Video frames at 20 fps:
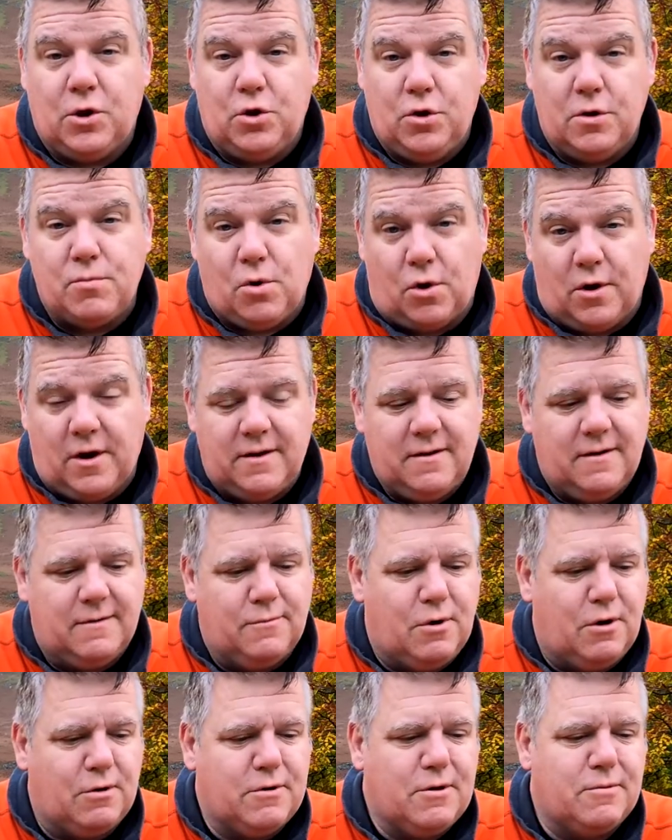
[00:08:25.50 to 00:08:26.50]
Good morning,
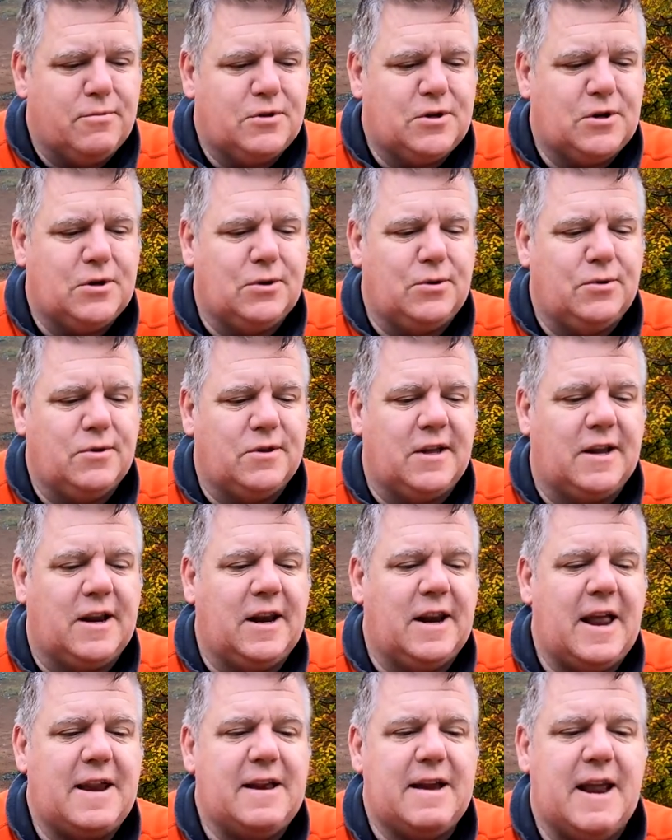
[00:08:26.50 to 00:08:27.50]
welcome to the
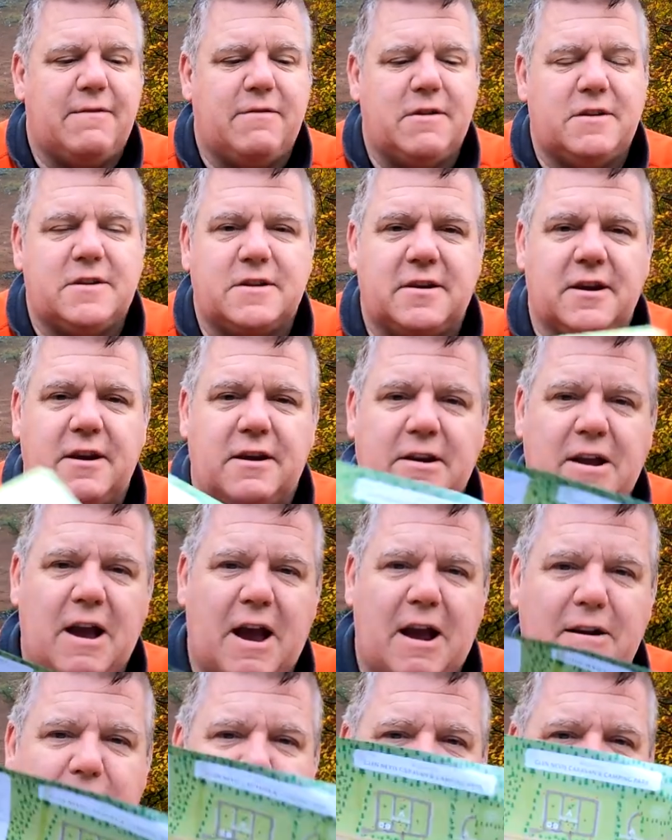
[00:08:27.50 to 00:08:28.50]
Glen Nevis
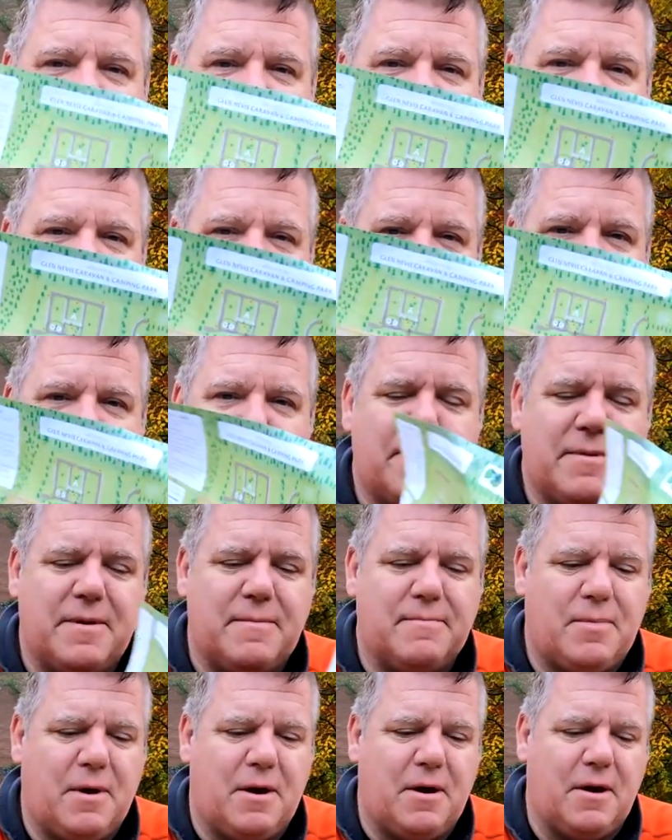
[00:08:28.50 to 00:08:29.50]
Caravan
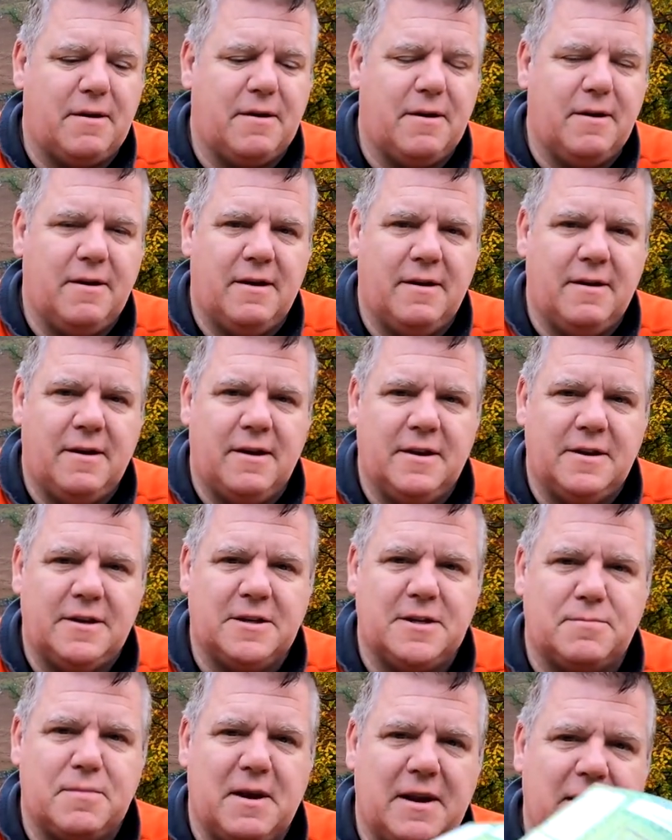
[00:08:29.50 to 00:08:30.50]
Camping Park.
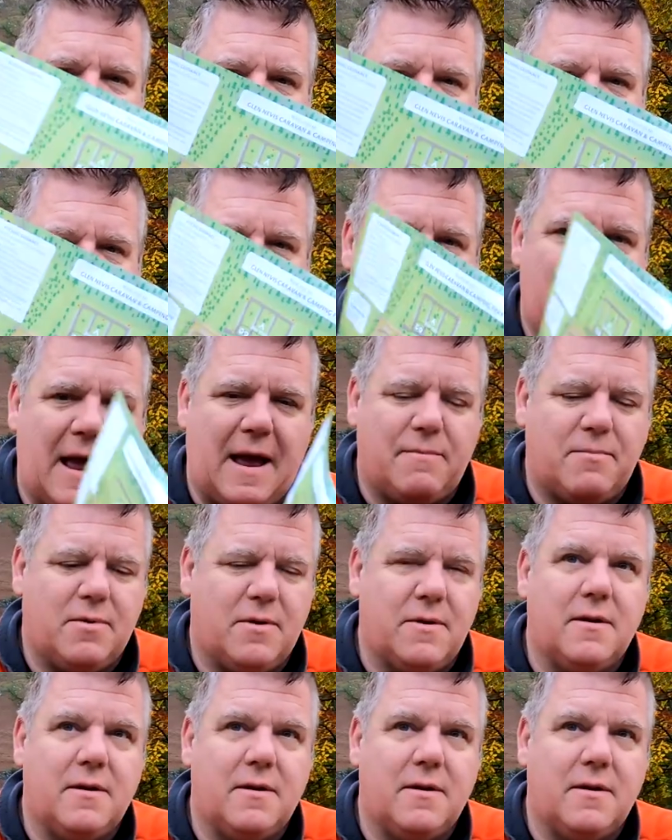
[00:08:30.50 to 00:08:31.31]
This is my little map.